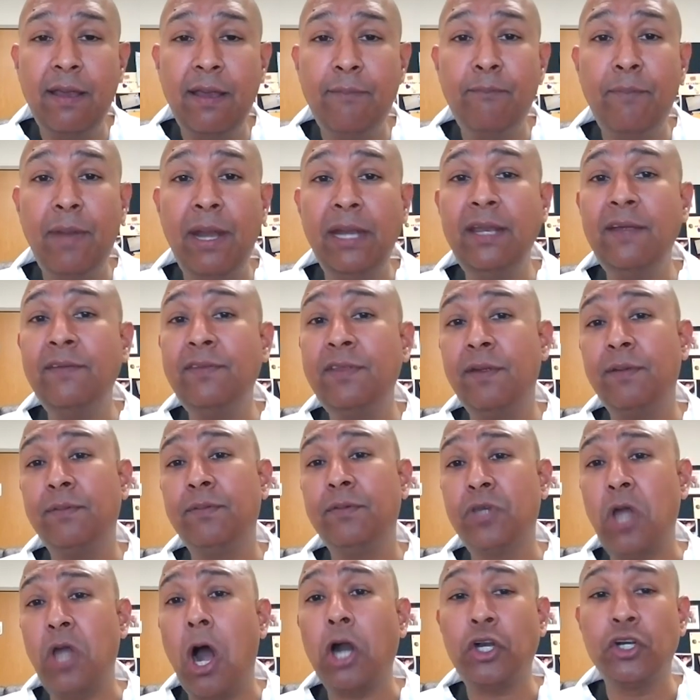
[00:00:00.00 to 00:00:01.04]
many of the
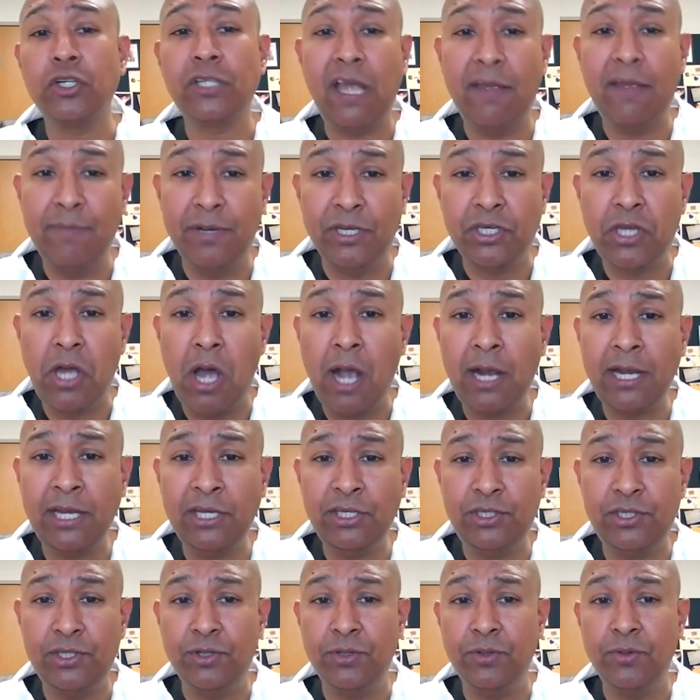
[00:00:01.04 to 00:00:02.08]
doctors I've been
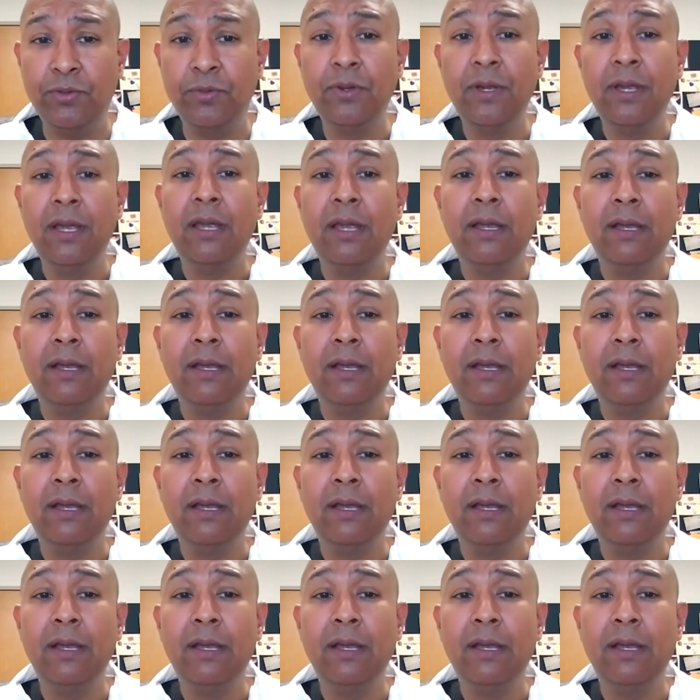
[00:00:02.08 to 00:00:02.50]
talking to